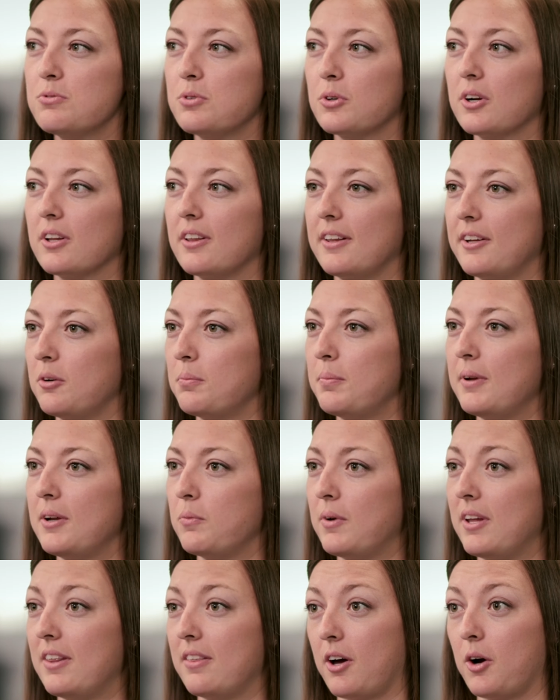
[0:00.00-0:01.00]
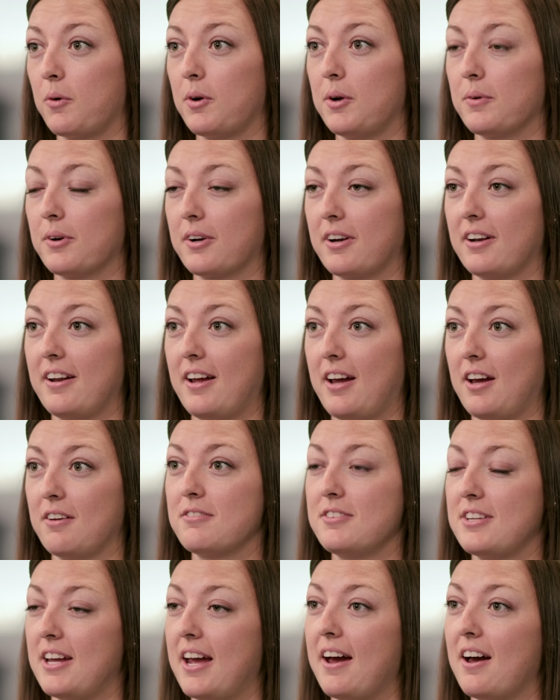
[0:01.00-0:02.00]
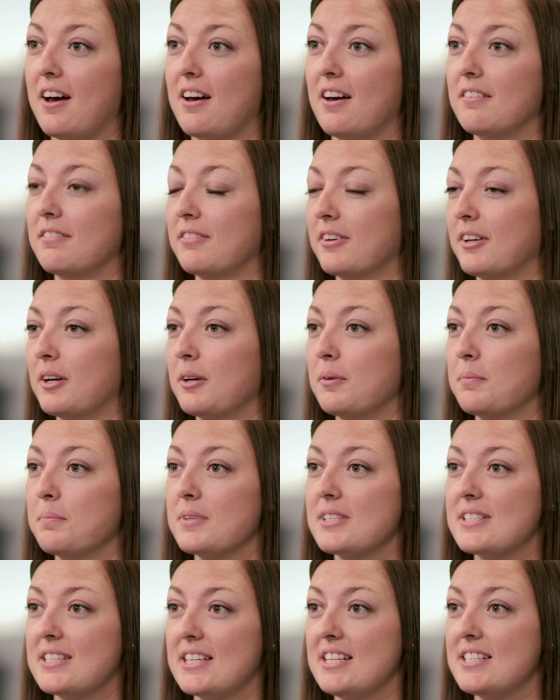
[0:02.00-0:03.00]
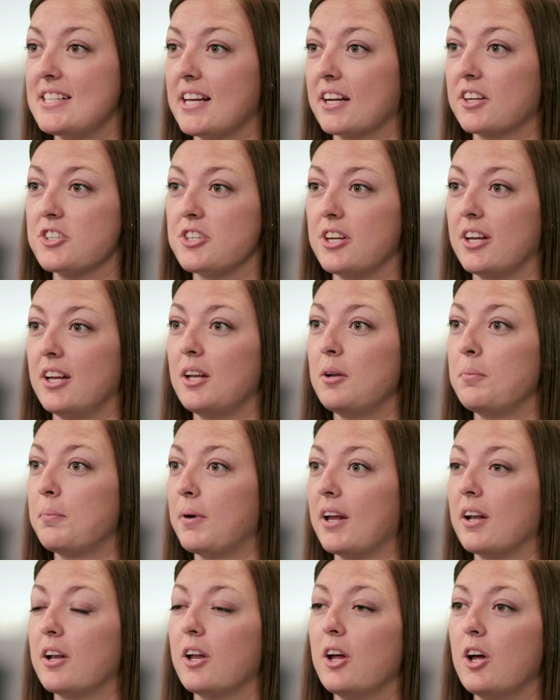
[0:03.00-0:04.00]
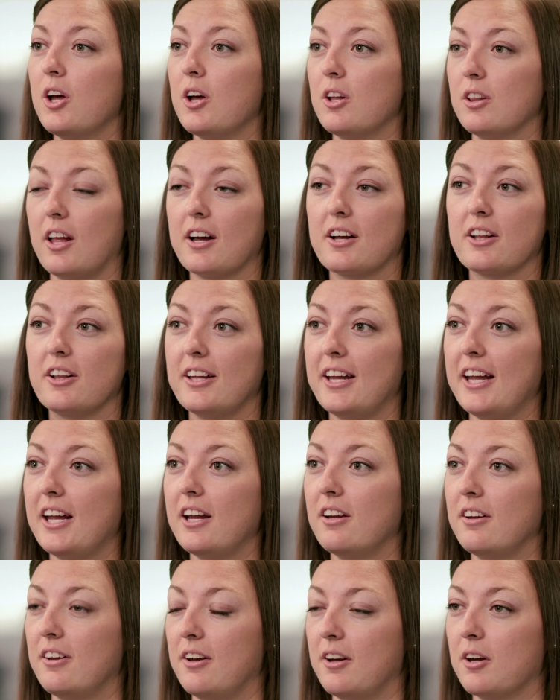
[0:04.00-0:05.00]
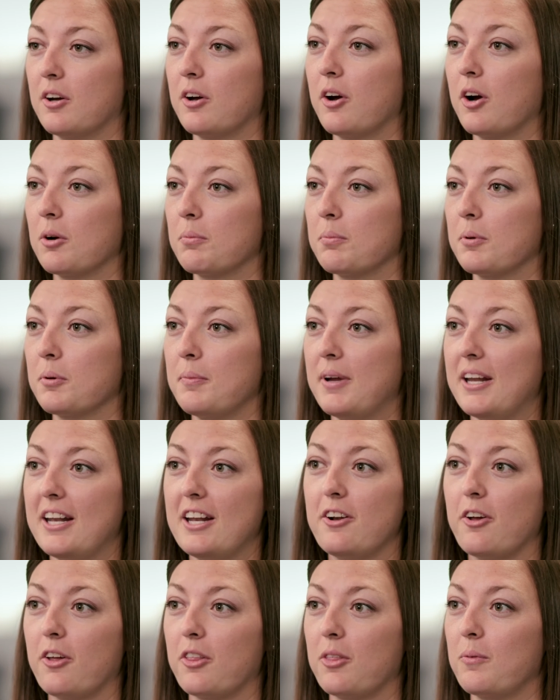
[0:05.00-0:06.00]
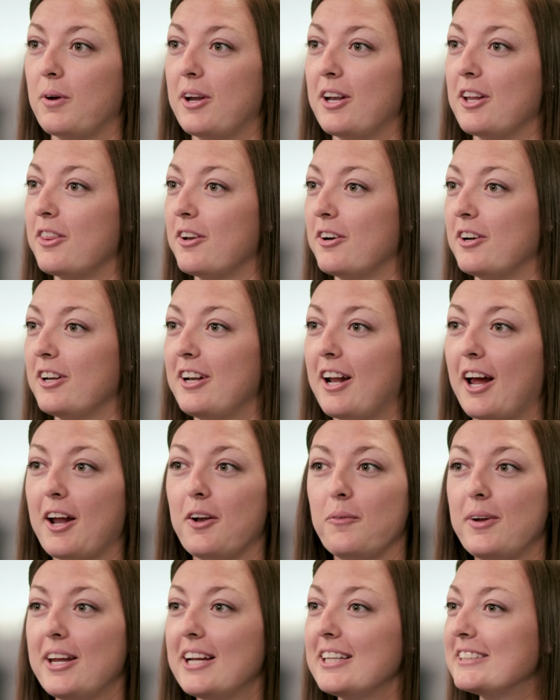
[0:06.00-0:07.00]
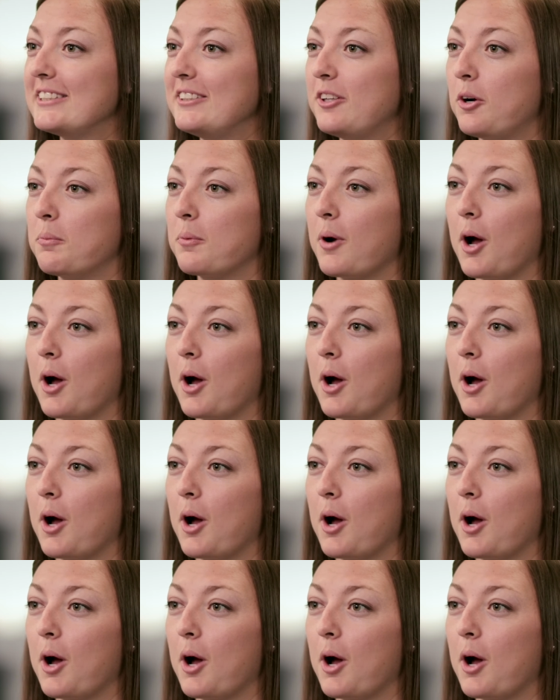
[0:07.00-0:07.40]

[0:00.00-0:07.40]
For a little bit, we thought we were going to have a C-section, but luckily Harper made it all the way to 39 weeks, no